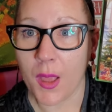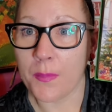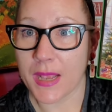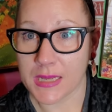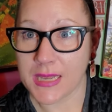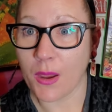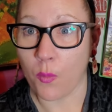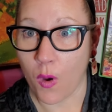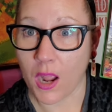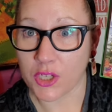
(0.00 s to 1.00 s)
because I
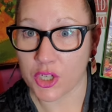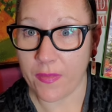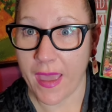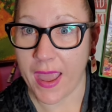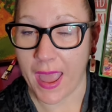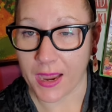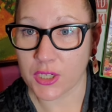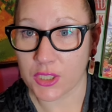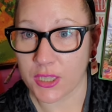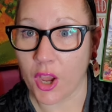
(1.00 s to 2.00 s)
watch that
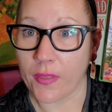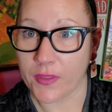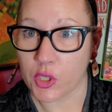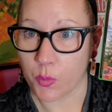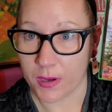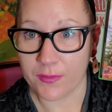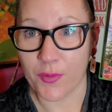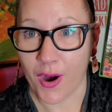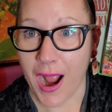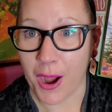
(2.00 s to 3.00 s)
actually on the
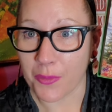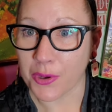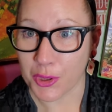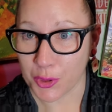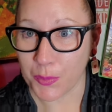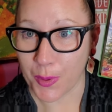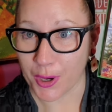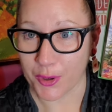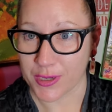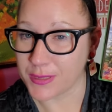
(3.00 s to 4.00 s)
24 hour loop
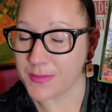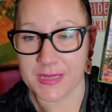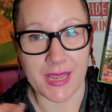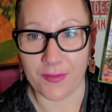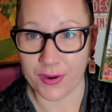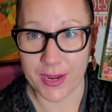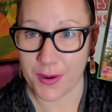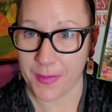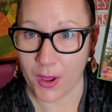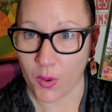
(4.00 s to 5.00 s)
on Christmas every
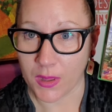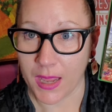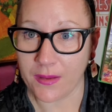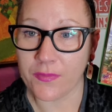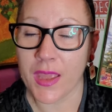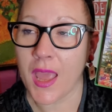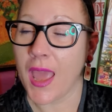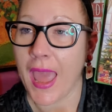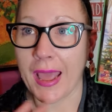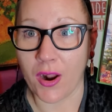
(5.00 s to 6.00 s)
year my whole life
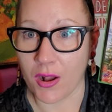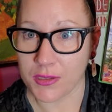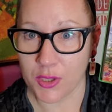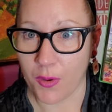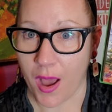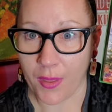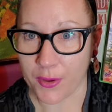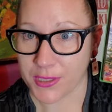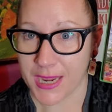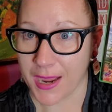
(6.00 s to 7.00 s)
and also
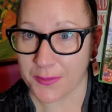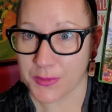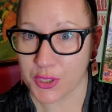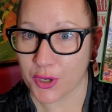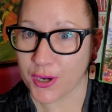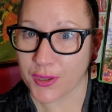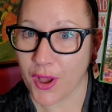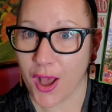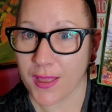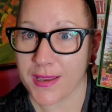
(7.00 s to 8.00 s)
other times during the
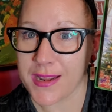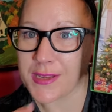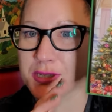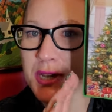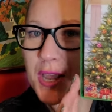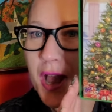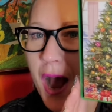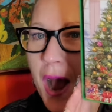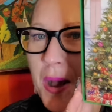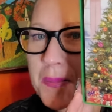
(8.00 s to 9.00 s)
holidays.
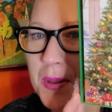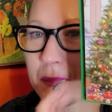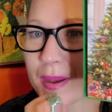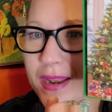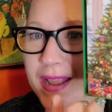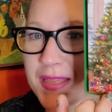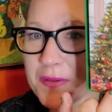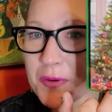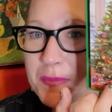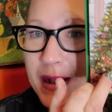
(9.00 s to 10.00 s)
Um, but
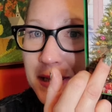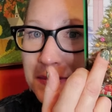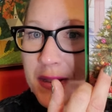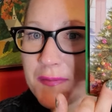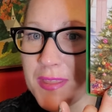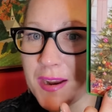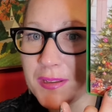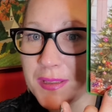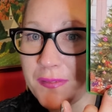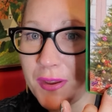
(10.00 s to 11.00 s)
it reminds me of their
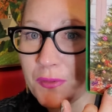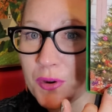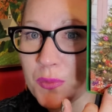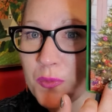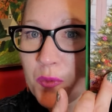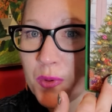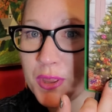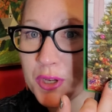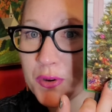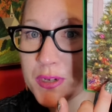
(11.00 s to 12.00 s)
living room with
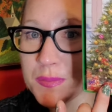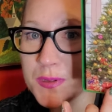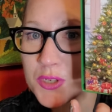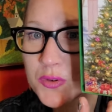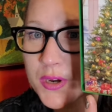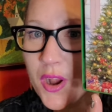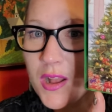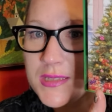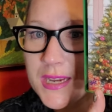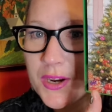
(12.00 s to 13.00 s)
the Christmas tree
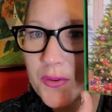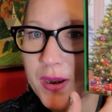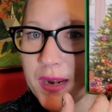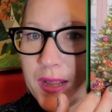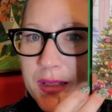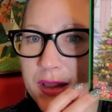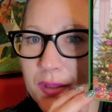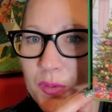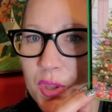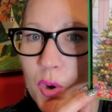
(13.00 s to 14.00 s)
all decorated, the
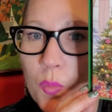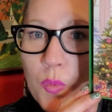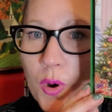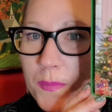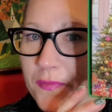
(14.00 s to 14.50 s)
little warm